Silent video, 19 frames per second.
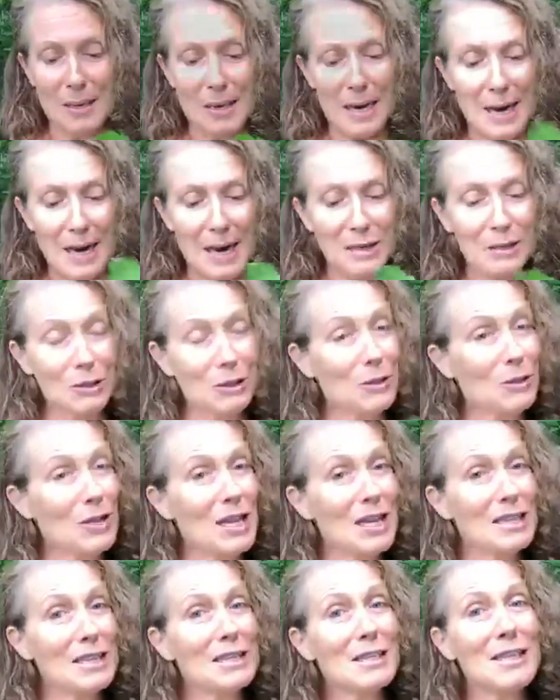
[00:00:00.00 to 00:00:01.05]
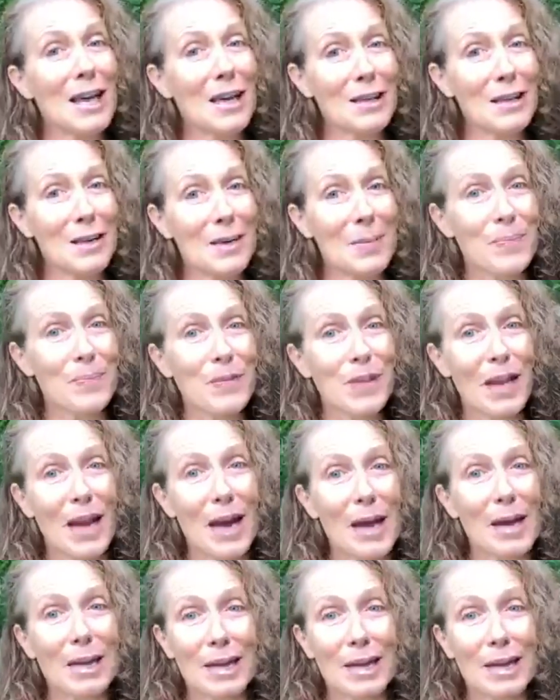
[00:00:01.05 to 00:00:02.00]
Uh, so there's another uh,